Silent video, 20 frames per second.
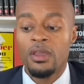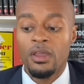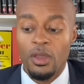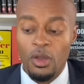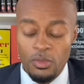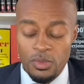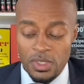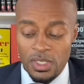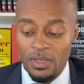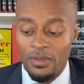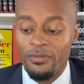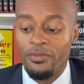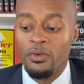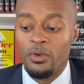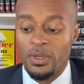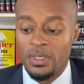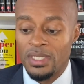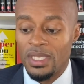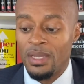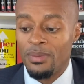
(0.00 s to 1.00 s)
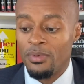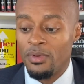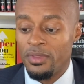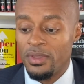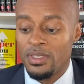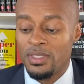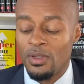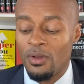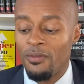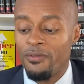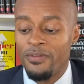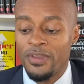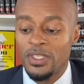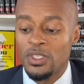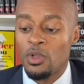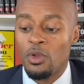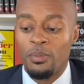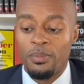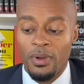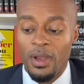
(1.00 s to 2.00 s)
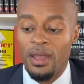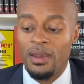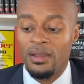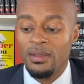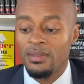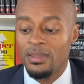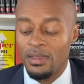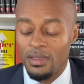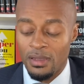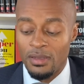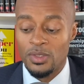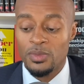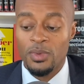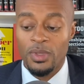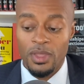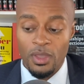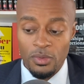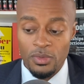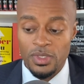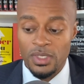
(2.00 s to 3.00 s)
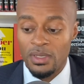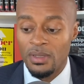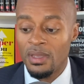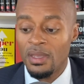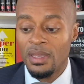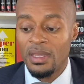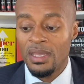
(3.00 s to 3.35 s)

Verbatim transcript: Coaching, for example, there's no physical product that comes with coaching.